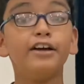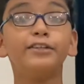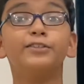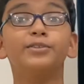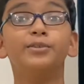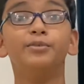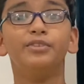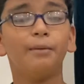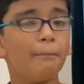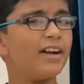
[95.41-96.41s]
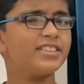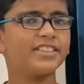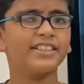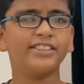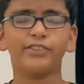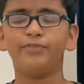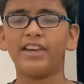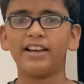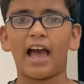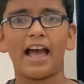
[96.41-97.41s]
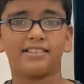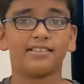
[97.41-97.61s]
So the Munchkins were as a